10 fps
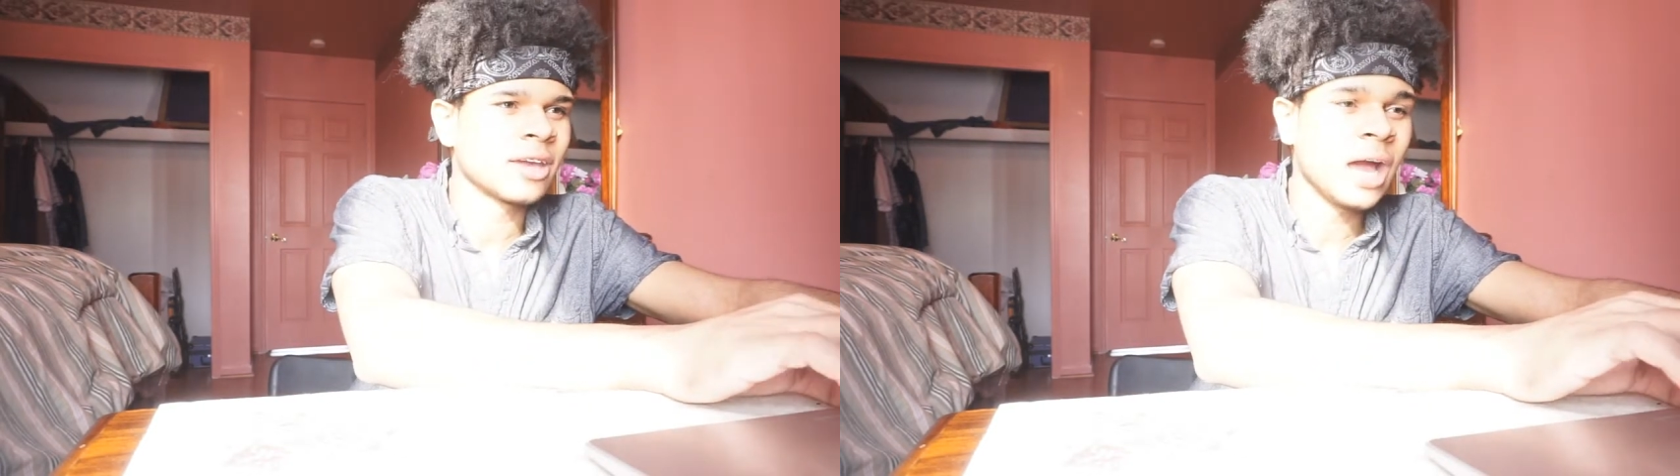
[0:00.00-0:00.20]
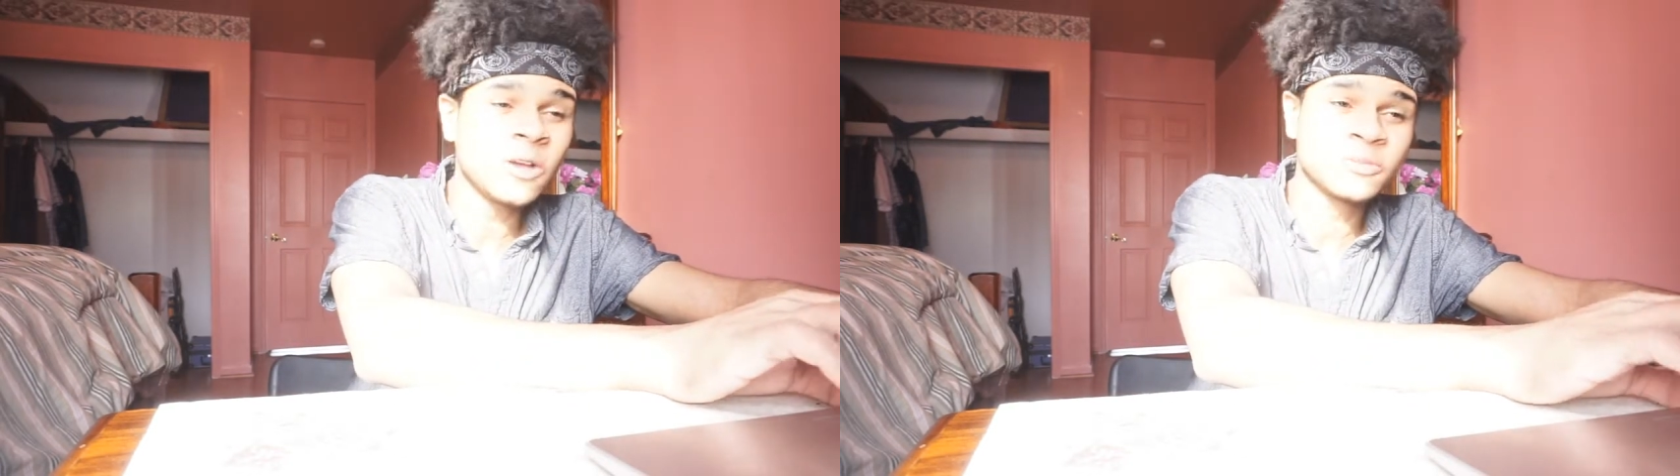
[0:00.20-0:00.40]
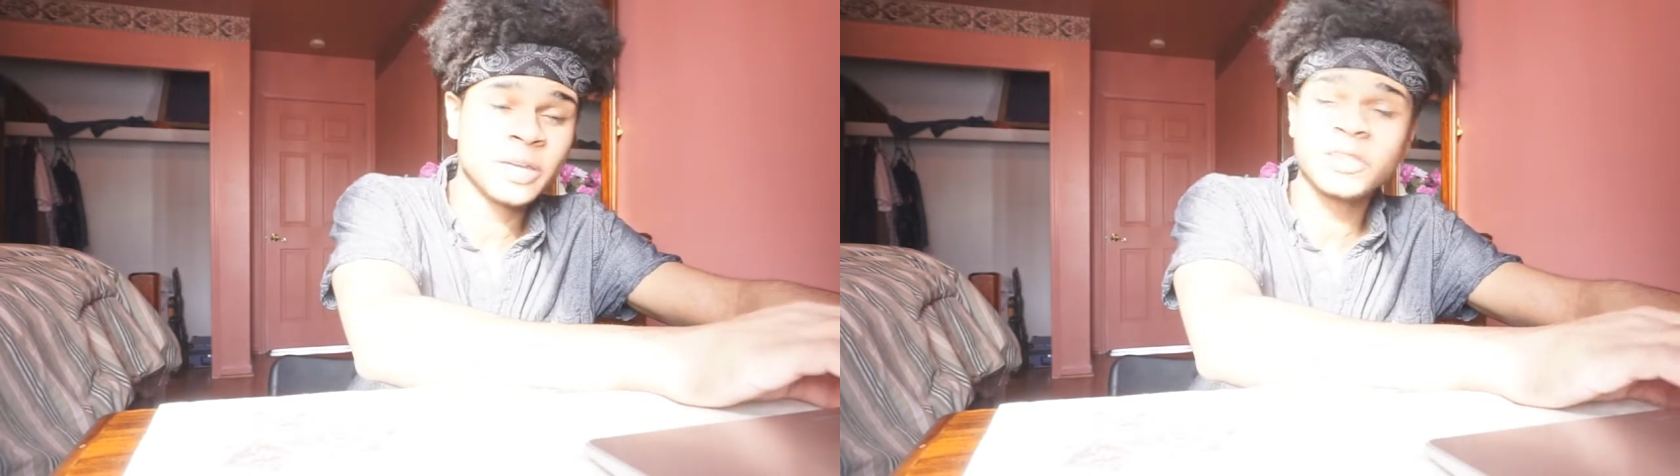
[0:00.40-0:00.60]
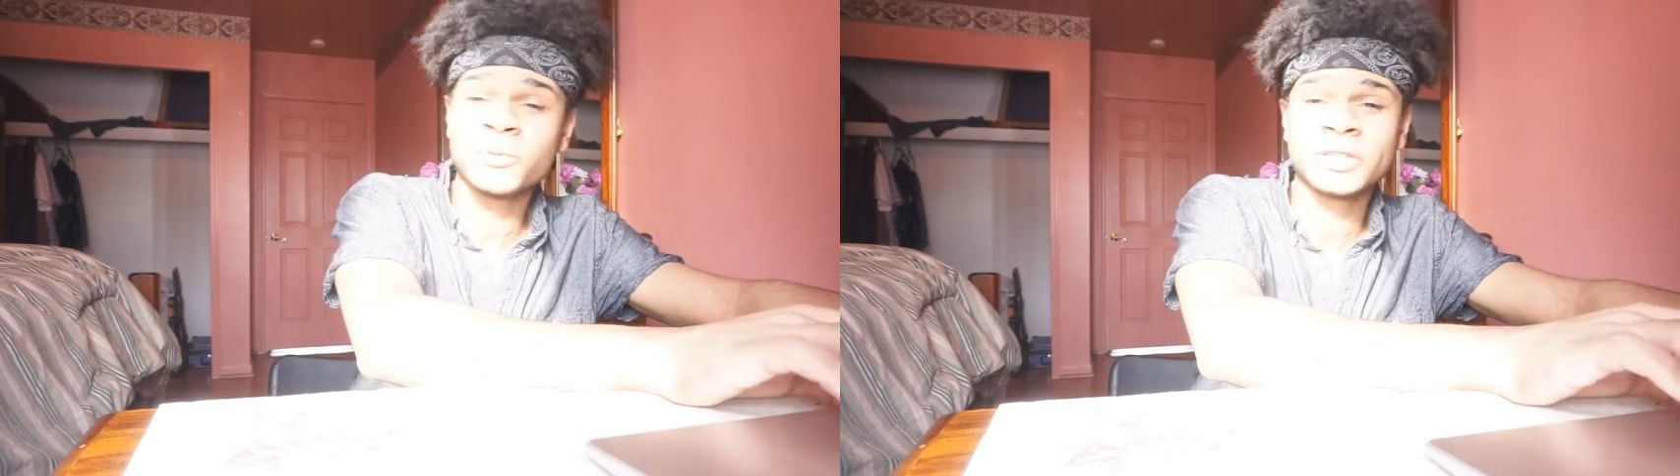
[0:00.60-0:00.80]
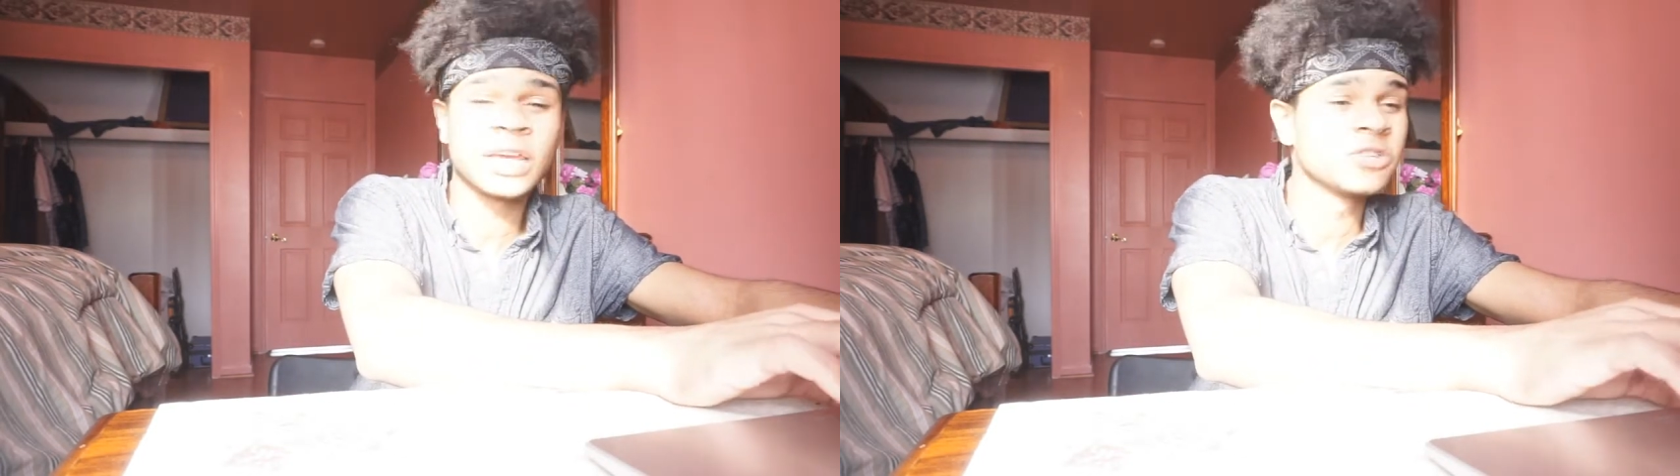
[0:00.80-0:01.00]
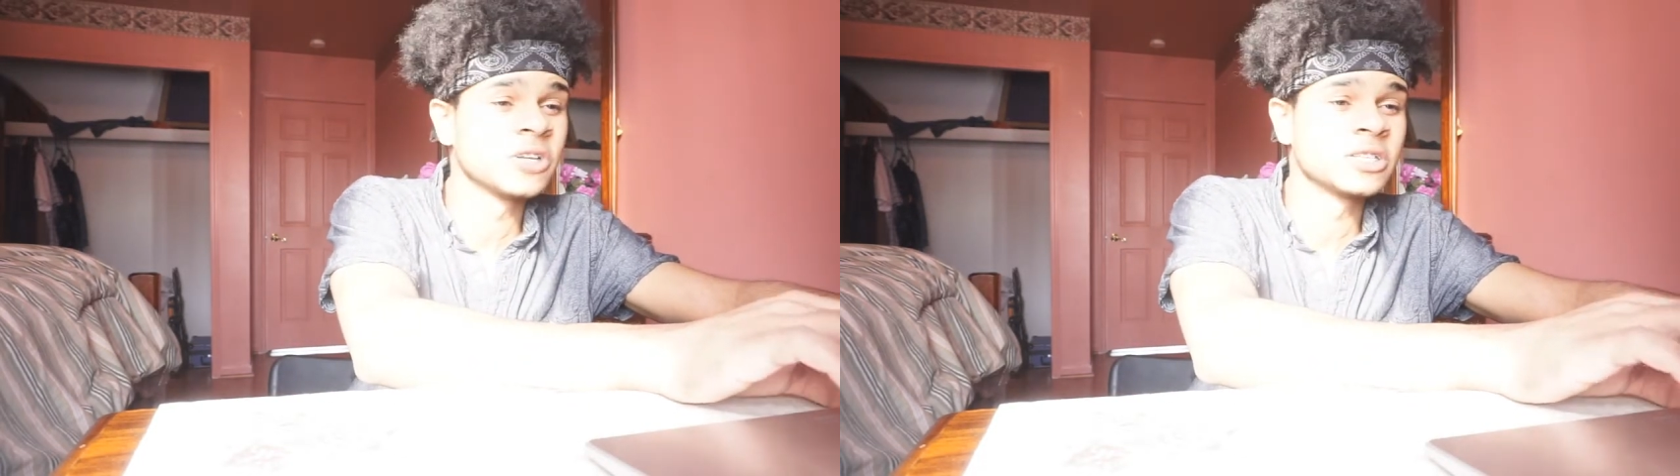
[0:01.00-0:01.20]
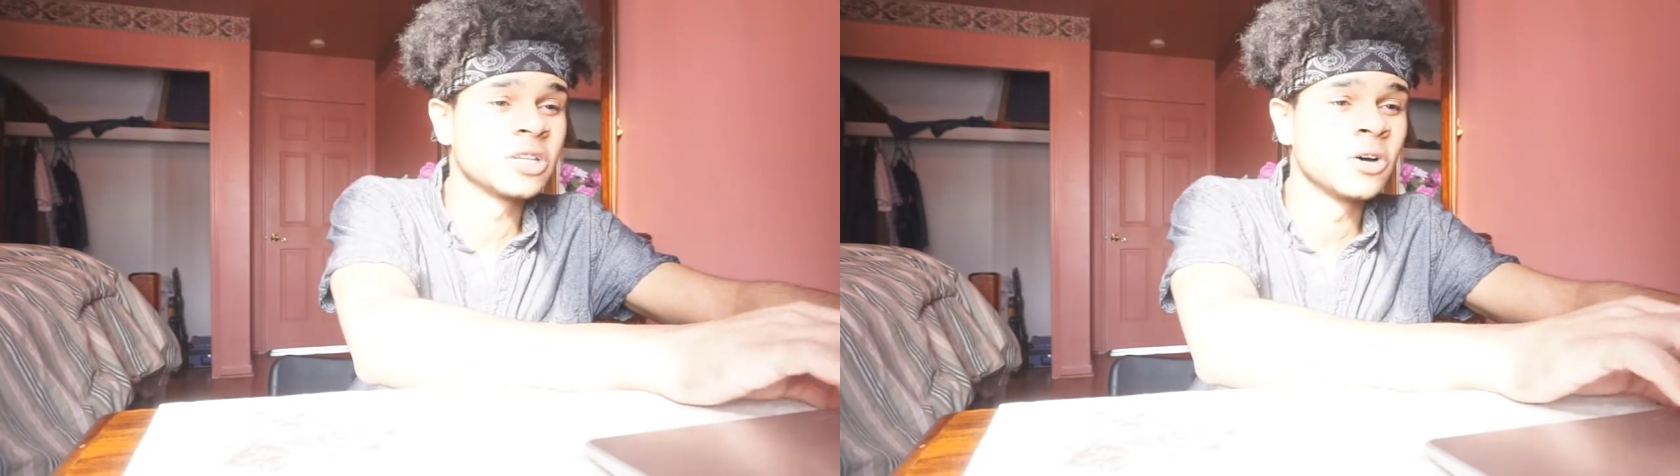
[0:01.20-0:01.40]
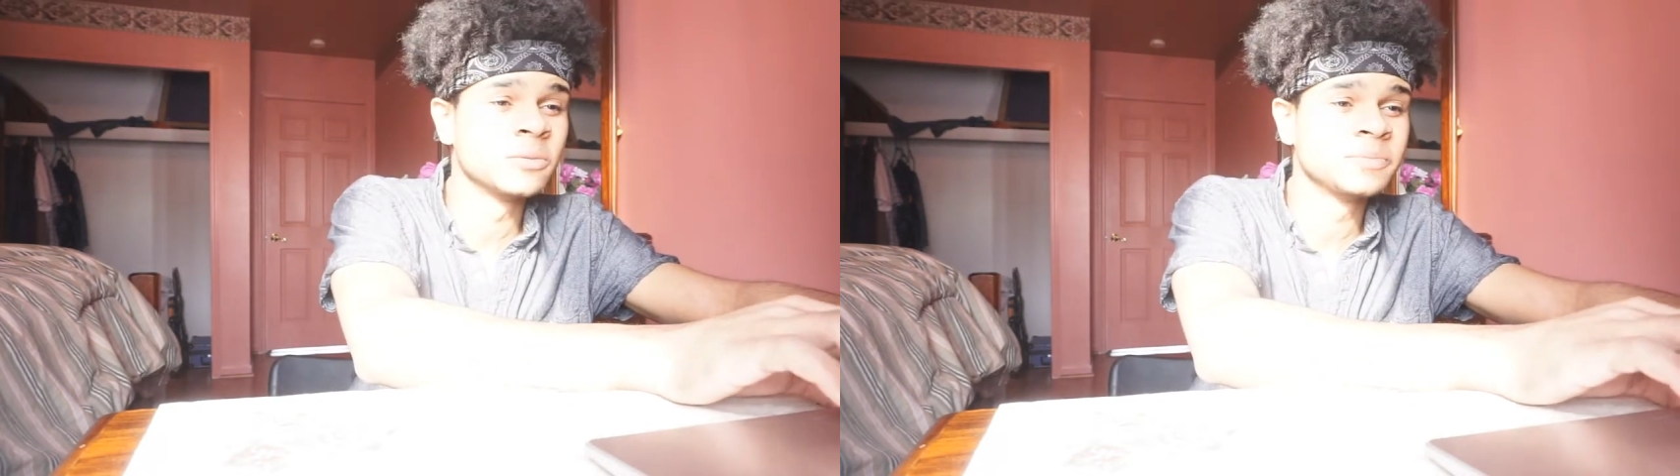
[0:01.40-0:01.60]
I was messing with that junk
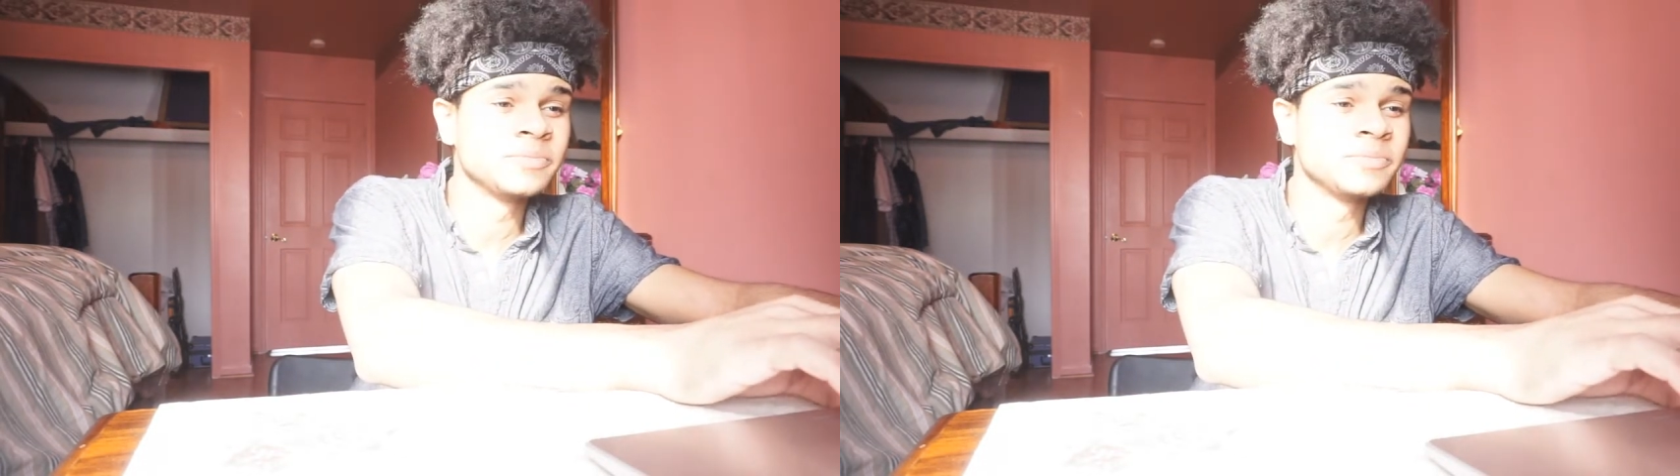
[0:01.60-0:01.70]
though.